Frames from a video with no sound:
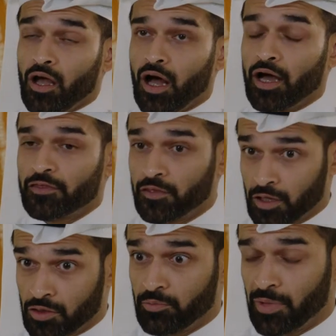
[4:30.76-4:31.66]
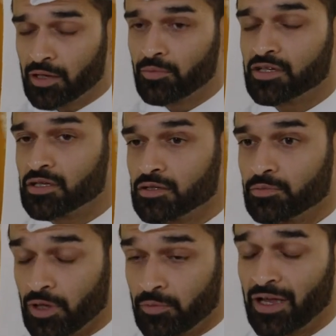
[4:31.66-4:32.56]
I think the main
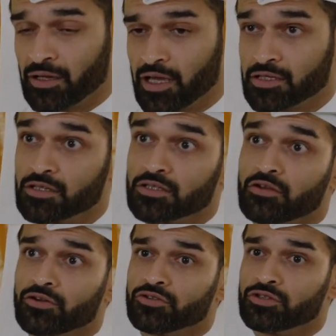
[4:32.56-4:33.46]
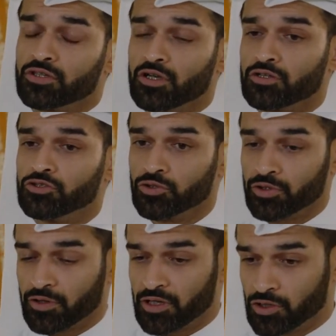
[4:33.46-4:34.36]
lessons learned
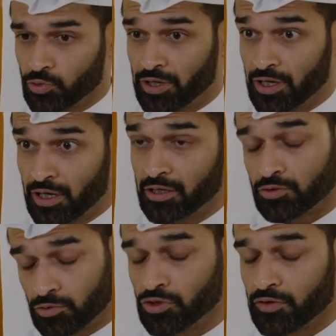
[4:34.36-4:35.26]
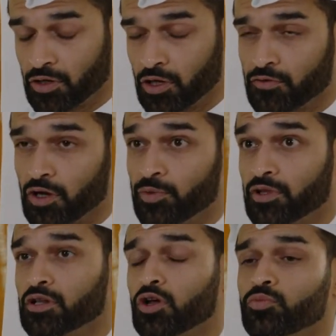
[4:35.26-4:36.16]
during the Gulf Cup and
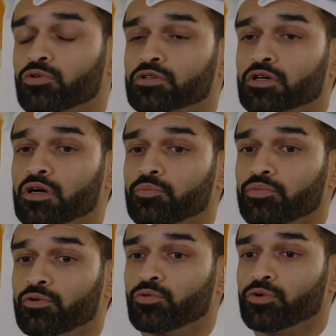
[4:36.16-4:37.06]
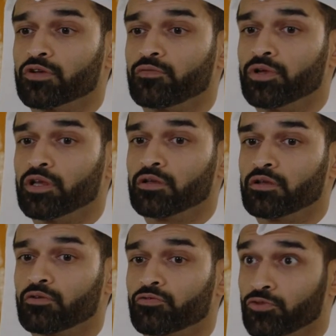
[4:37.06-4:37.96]
the Club World Cup would have been
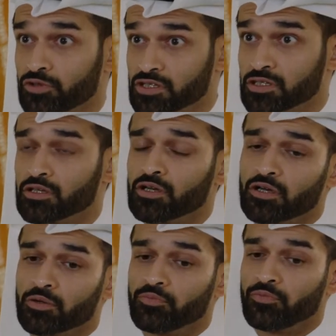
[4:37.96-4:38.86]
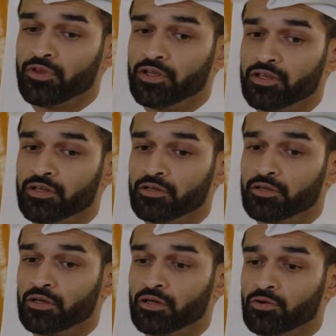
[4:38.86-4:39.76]
first
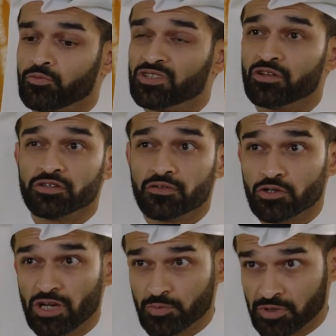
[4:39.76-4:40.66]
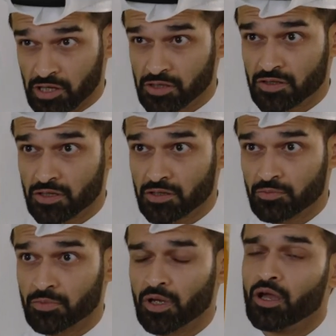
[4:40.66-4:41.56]
the resilience of the transportation
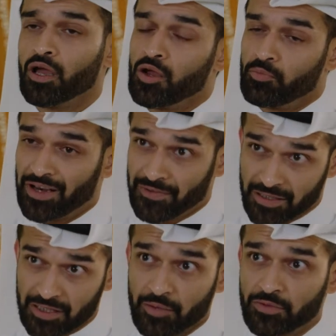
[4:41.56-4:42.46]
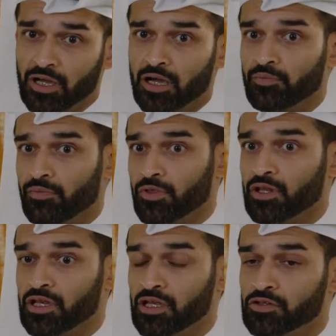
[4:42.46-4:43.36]
system, but at the same time the
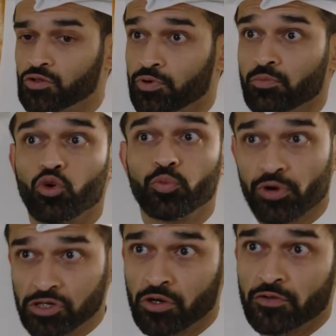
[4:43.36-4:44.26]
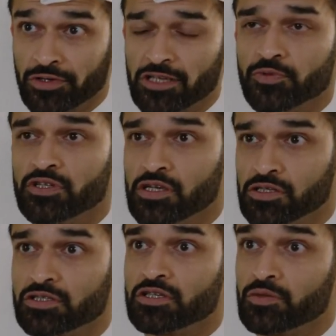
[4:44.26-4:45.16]
need to put more pressure on the
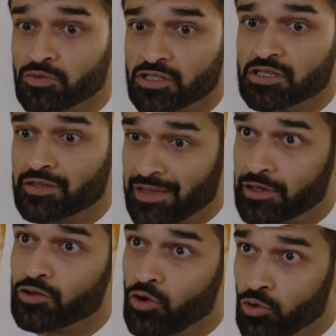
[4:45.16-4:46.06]
transportation system to see can it